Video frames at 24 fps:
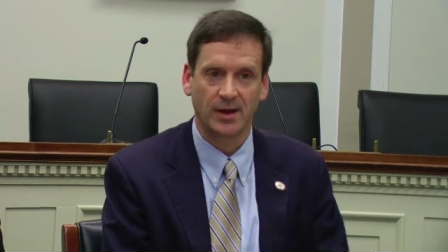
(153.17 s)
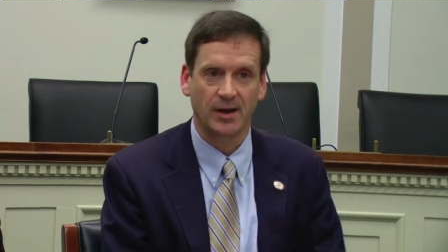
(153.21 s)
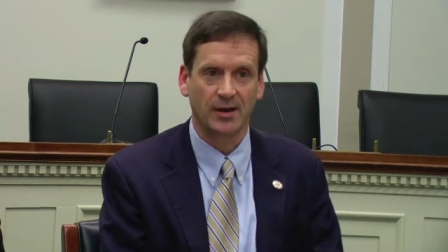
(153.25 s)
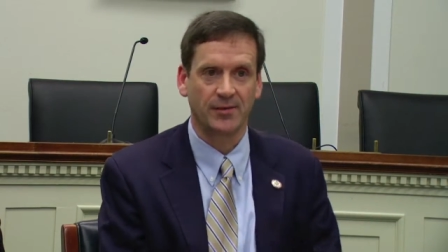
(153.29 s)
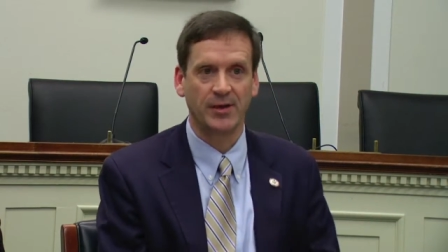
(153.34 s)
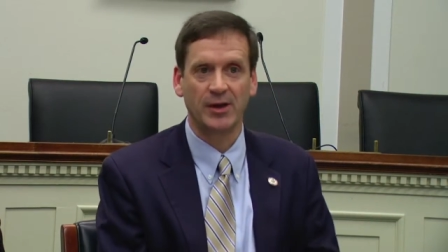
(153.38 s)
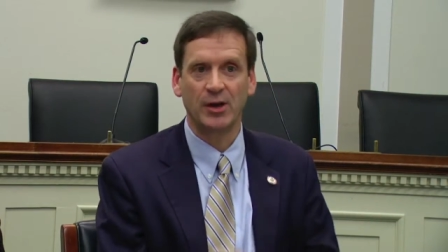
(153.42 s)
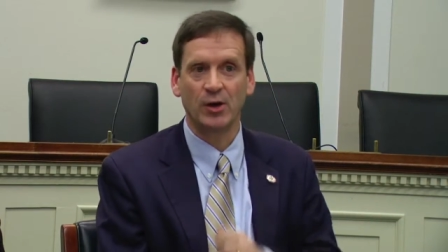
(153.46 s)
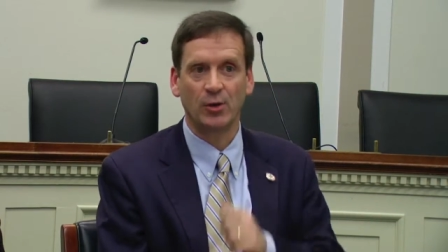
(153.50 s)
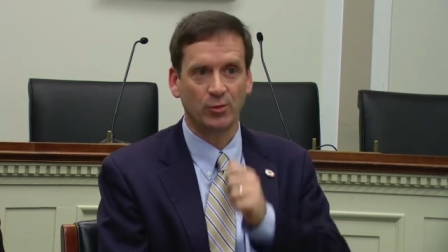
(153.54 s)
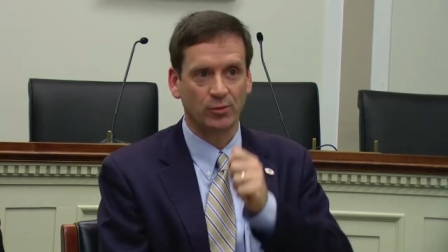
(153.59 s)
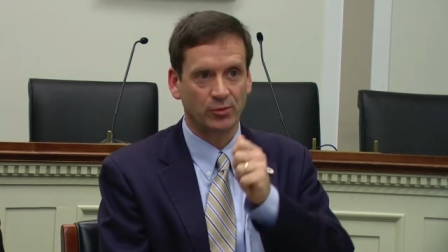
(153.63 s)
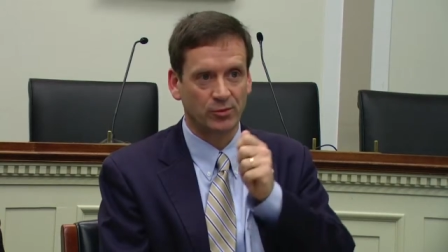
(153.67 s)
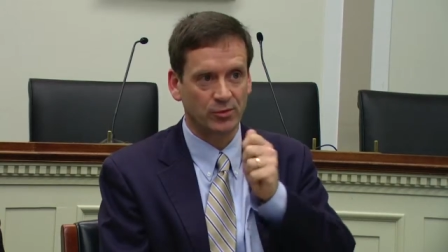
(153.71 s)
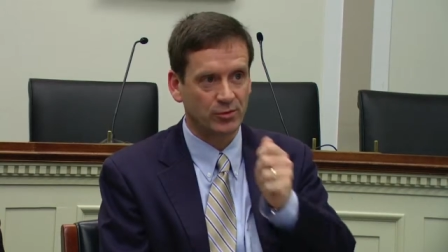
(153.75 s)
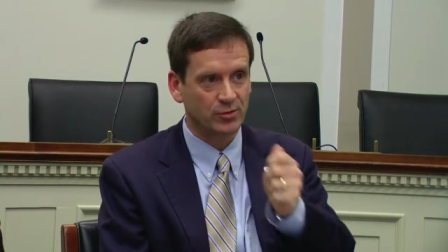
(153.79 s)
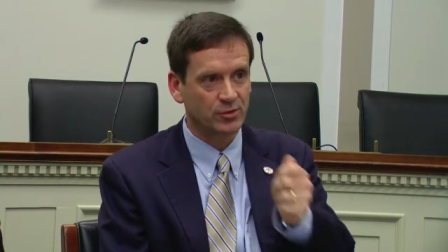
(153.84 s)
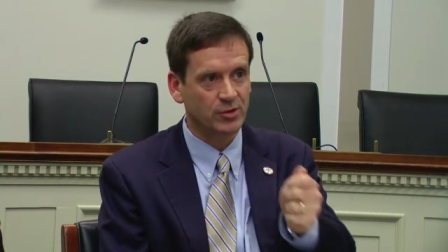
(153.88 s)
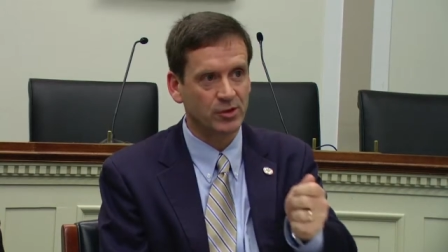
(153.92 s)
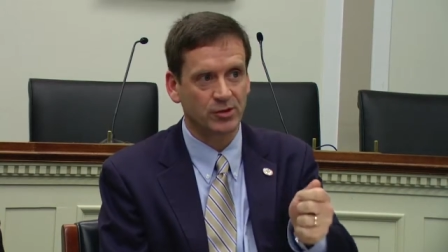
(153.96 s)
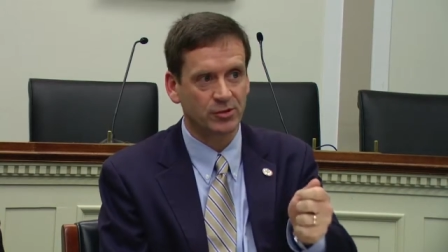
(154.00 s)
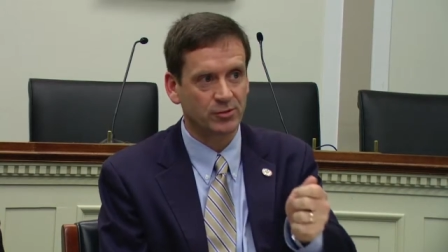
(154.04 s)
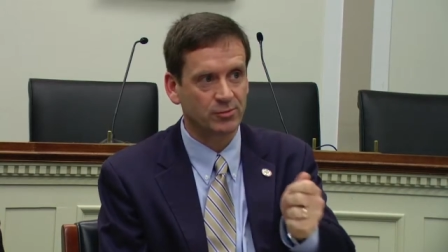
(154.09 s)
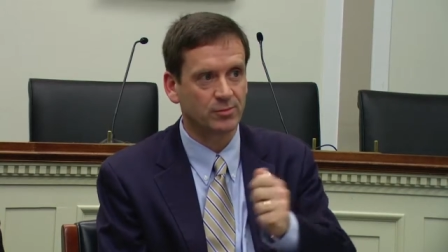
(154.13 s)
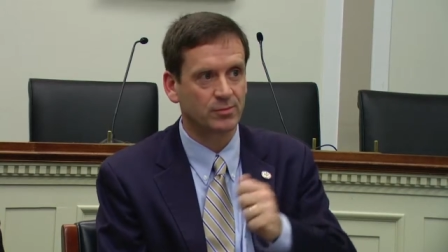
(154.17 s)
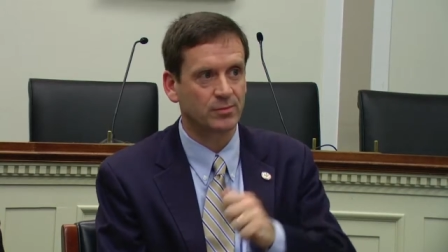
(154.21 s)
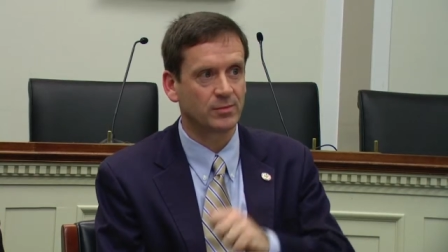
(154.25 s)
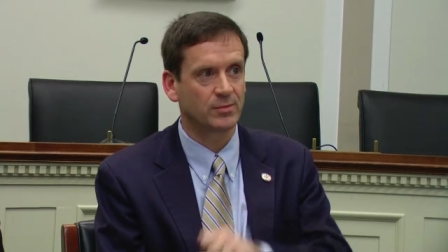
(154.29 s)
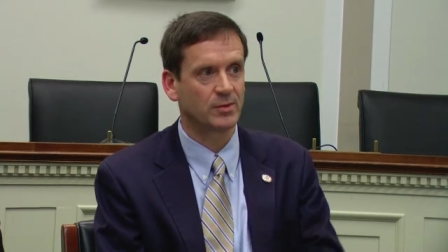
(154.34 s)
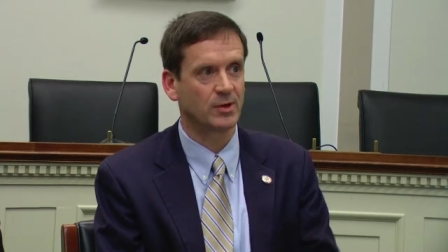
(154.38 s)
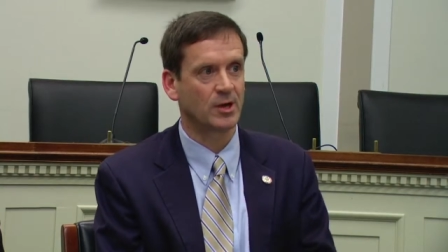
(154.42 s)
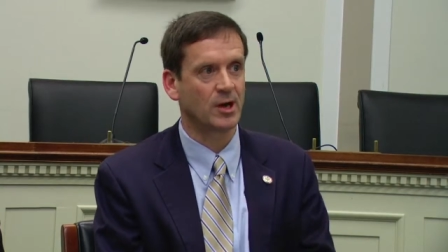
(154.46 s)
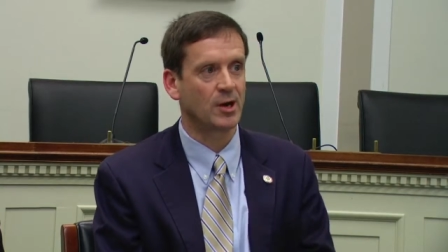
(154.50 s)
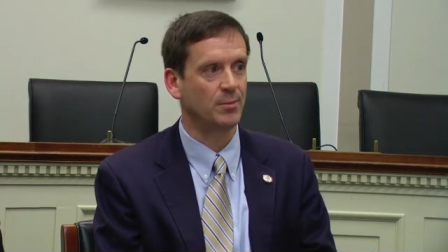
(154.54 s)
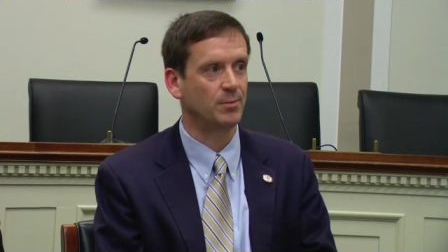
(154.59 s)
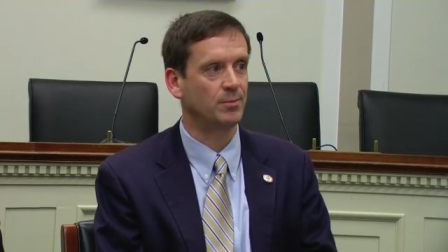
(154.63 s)
uh, they don't just
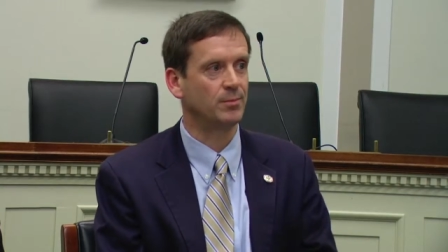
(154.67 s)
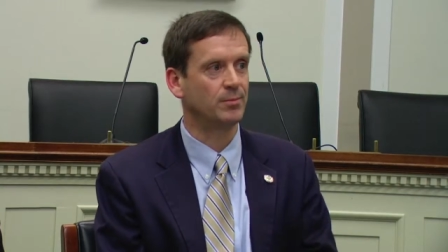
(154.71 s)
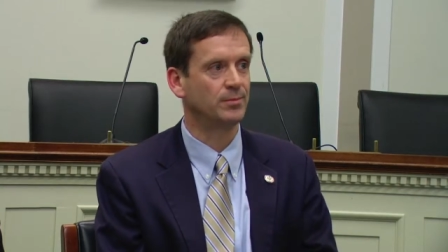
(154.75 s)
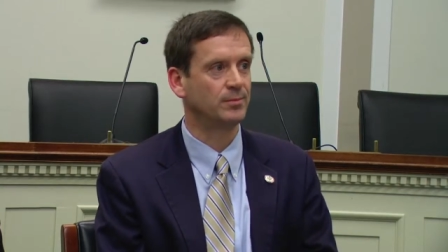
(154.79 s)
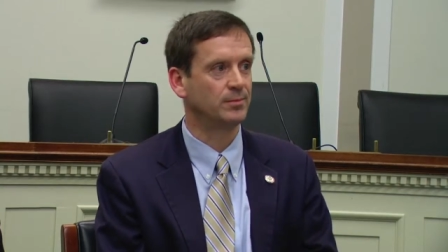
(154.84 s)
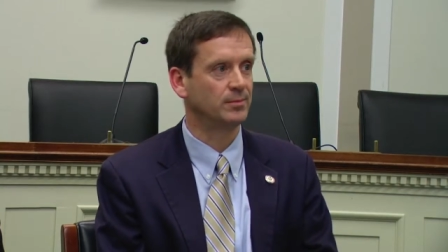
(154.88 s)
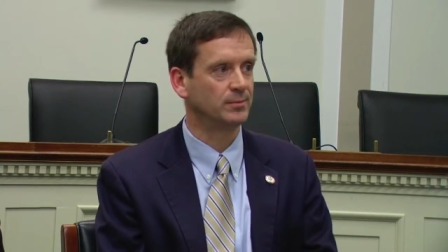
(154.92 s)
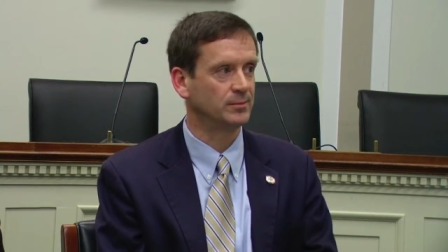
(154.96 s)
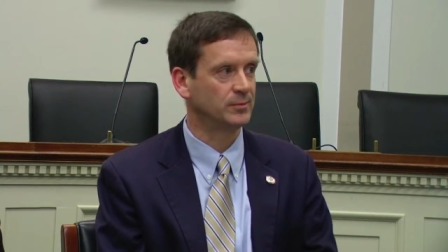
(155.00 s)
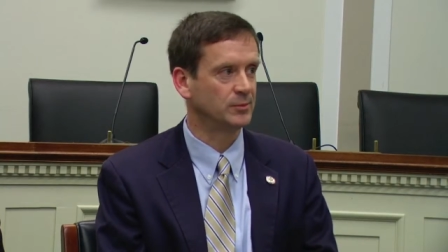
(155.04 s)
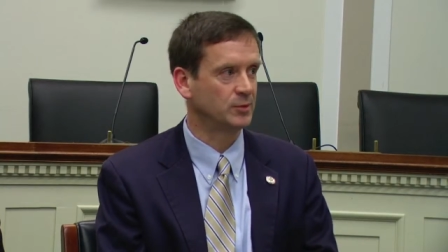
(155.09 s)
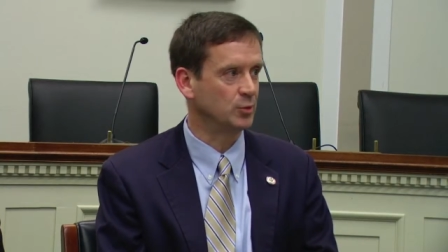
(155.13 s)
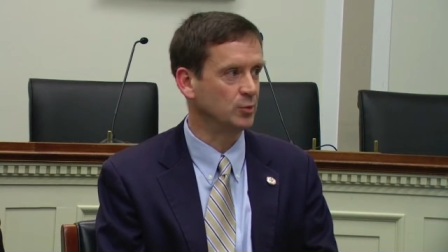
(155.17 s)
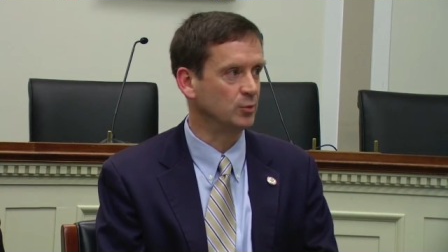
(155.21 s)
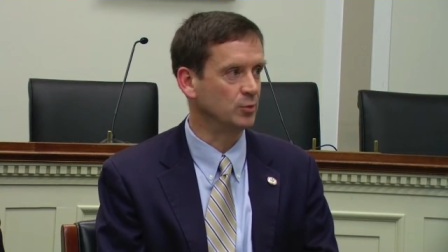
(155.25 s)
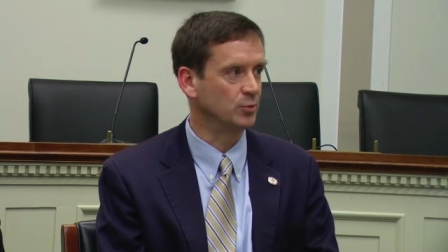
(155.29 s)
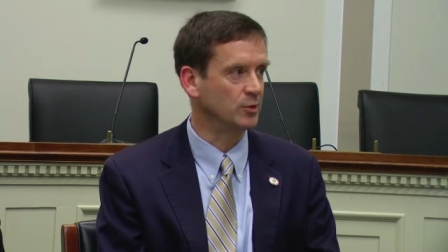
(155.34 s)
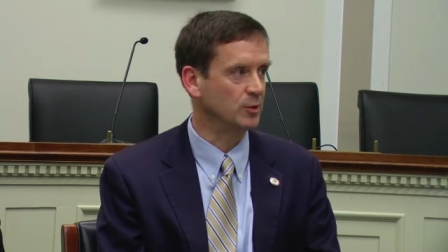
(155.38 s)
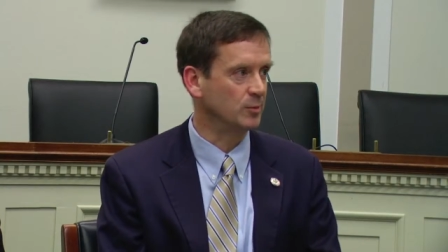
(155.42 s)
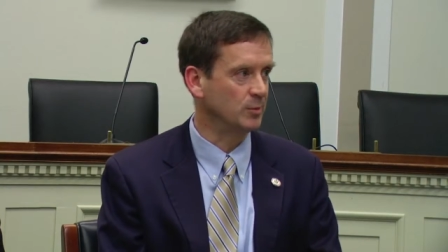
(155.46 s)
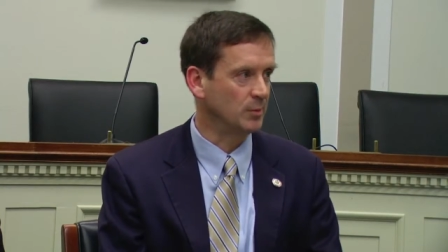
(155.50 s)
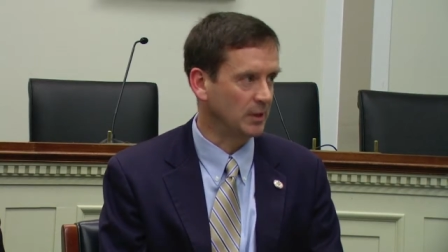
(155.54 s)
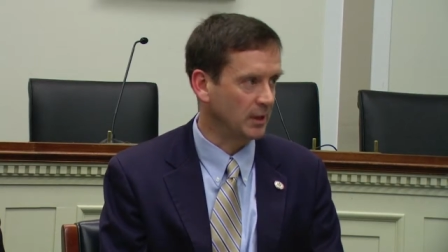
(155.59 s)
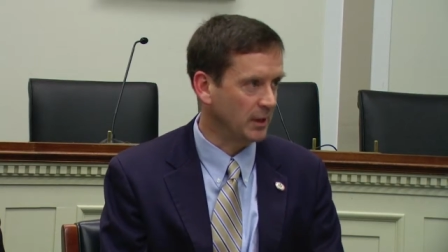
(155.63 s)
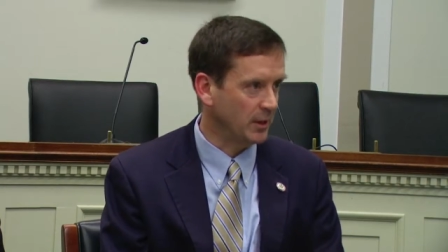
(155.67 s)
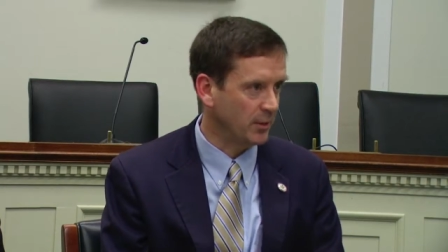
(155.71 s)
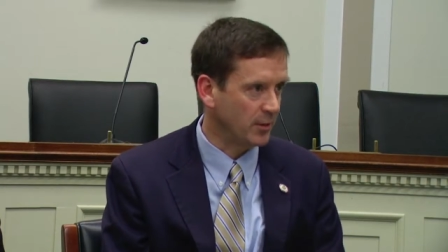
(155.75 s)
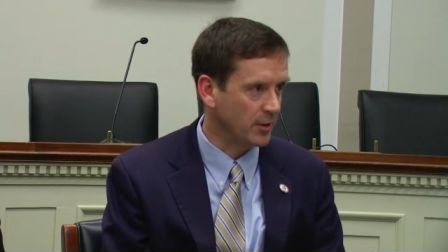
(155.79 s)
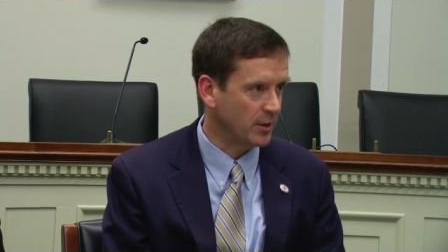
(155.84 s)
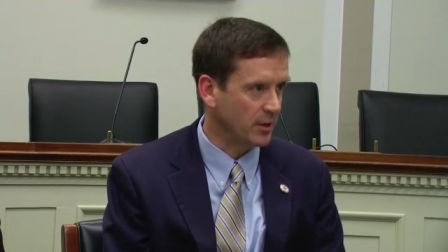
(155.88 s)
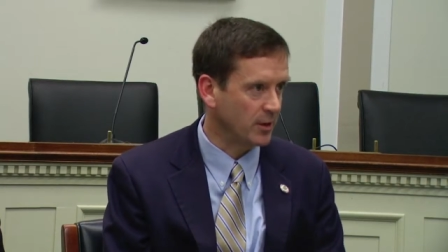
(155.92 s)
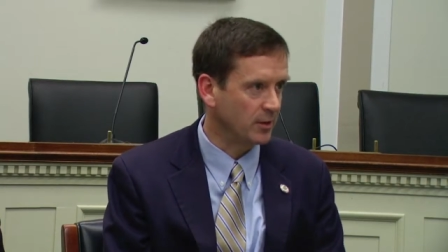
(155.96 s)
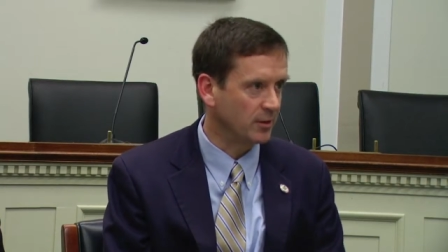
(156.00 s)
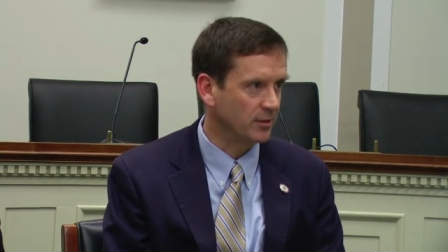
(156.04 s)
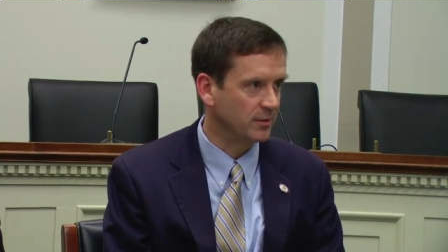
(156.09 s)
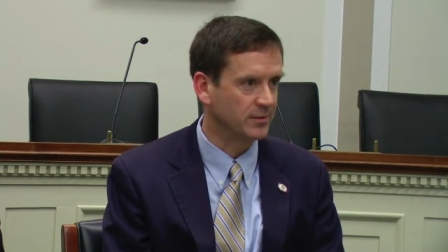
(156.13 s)
come to the
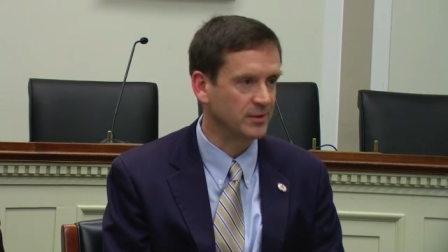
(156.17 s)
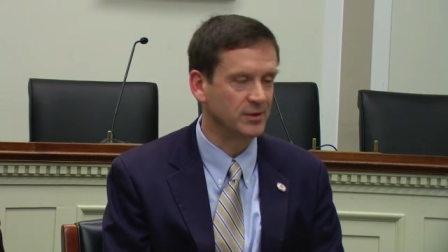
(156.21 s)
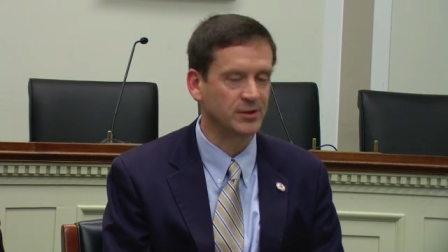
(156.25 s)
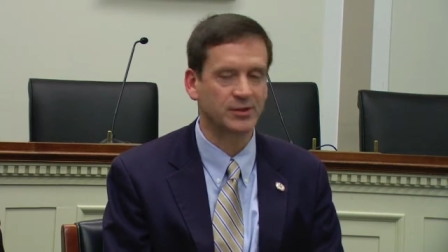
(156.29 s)
malaria